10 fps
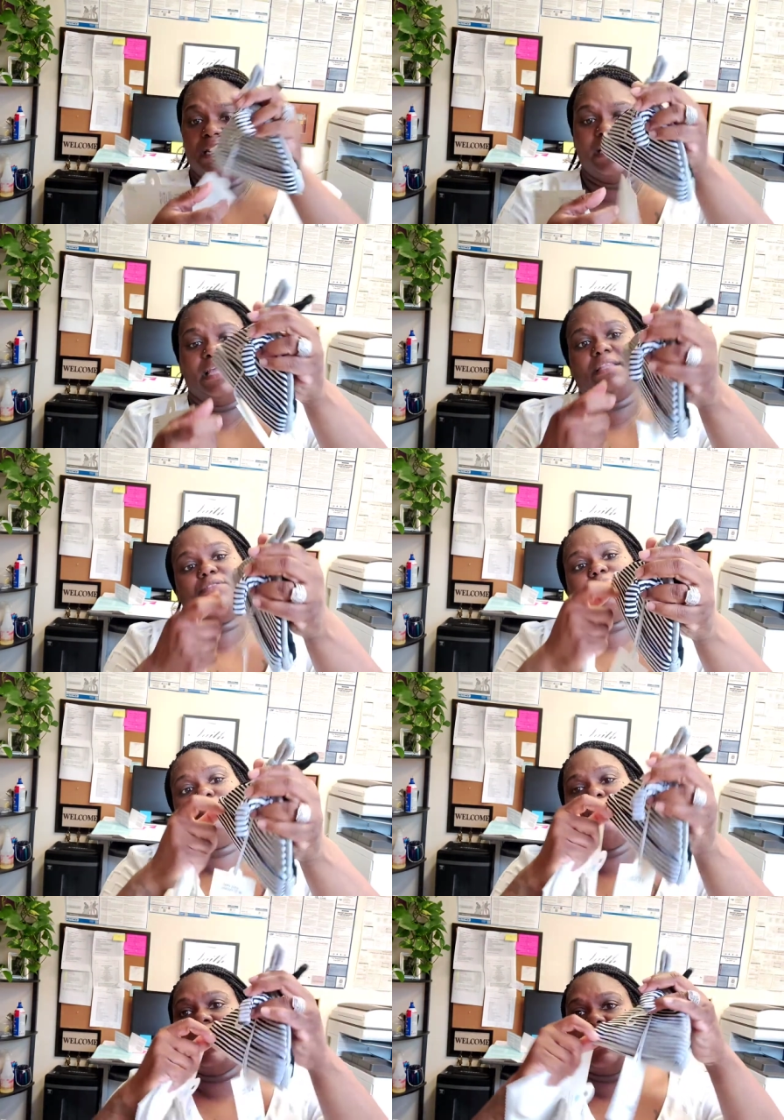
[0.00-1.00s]
And they had the
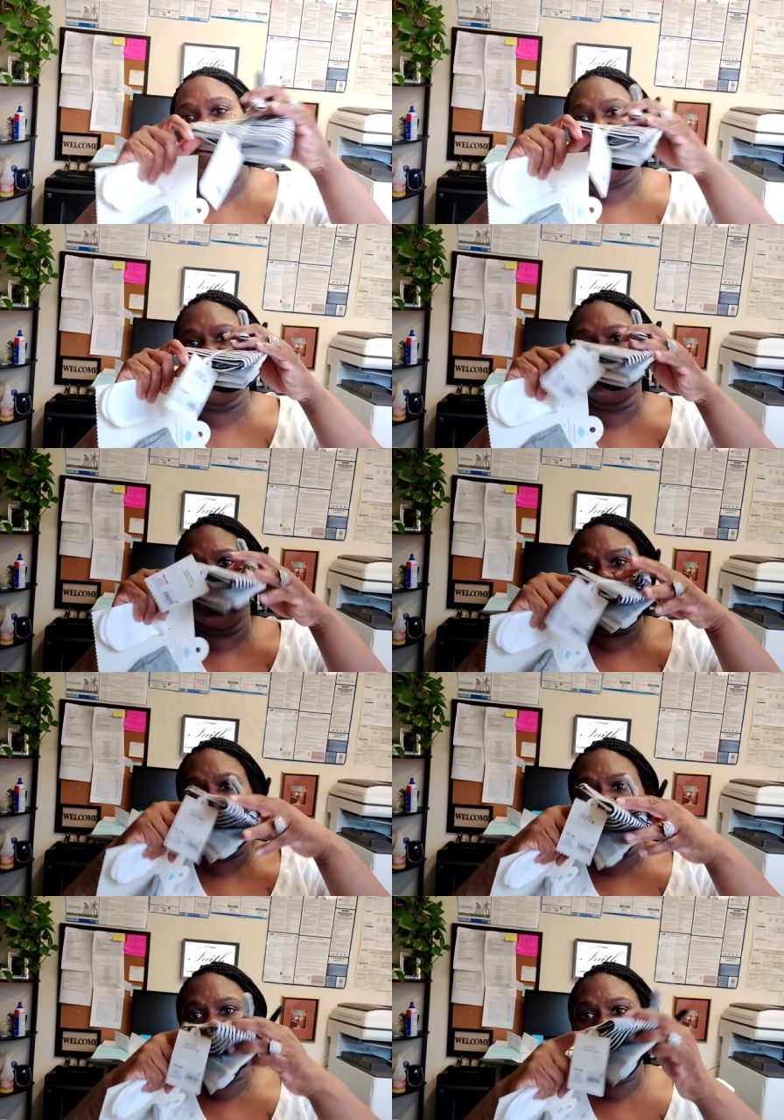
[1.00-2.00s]
three pack hat
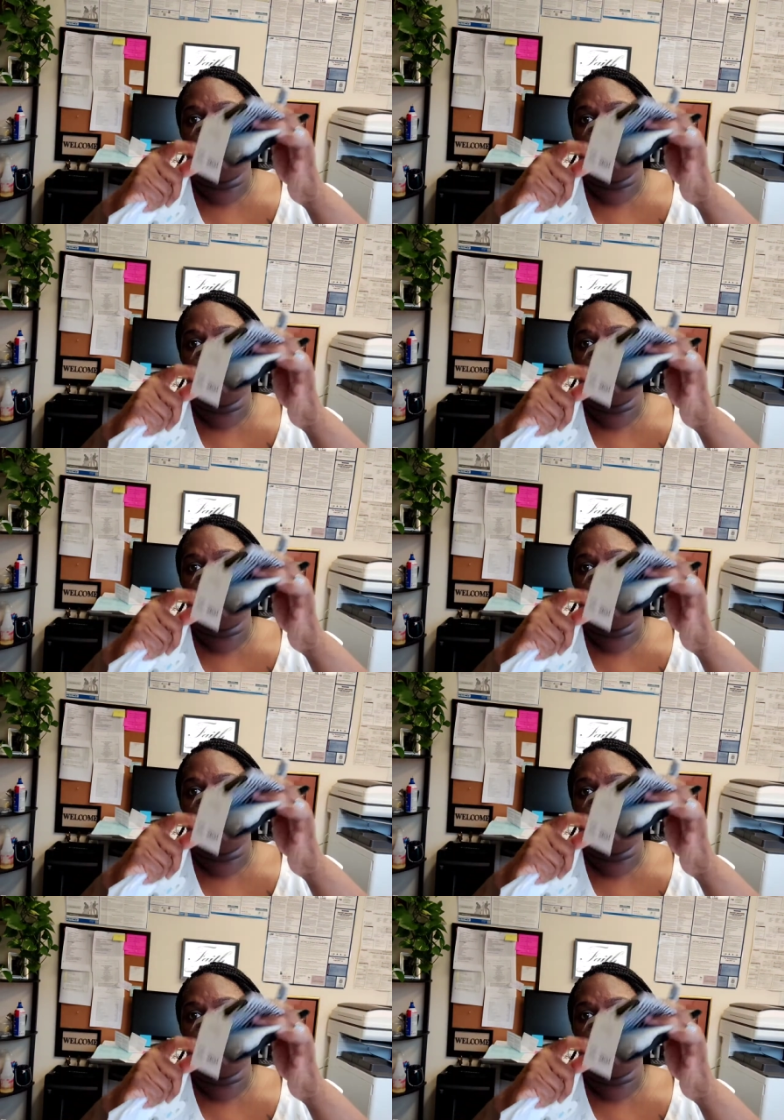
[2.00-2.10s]
set